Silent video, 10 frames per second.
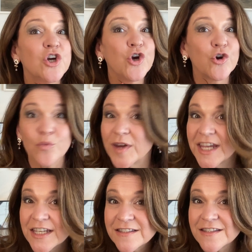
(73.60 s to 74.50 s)

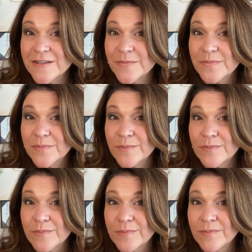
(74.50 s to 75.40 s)
cricket.
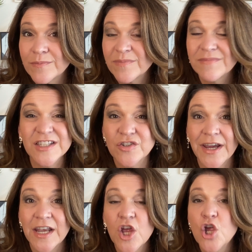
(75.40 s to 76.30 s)
That's right.
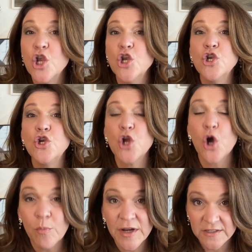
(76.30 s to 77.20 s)

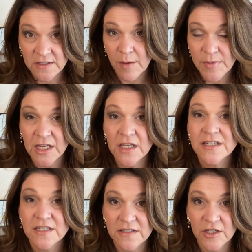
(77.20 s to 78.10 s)
Nobody's coming
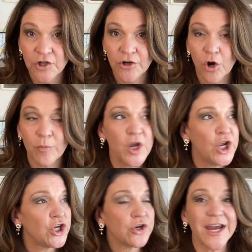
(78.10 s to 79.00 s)
to see your home.
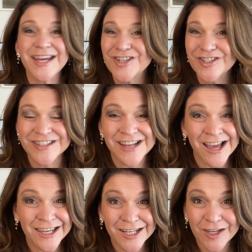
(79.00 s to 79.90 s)
Your agent's not
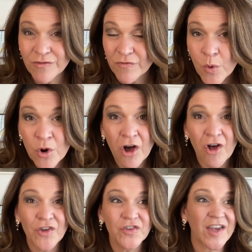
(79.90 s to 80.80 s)
getting phone
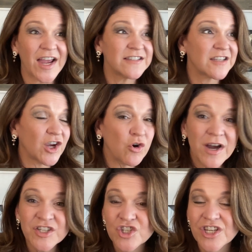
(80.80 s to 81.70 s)
calls asking
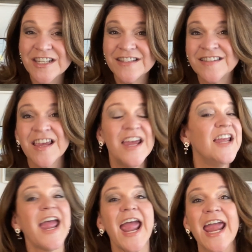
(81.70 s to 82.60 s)
questions,
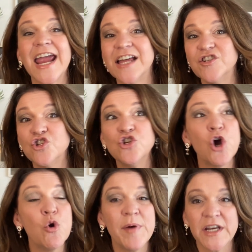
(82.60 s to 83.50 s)
and
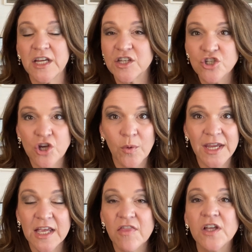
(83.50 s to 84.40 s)
nobody is
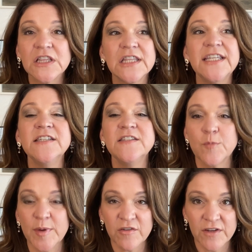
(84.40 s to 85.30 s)
showing the least
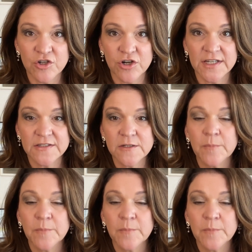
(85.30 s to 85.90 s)
bit of interest.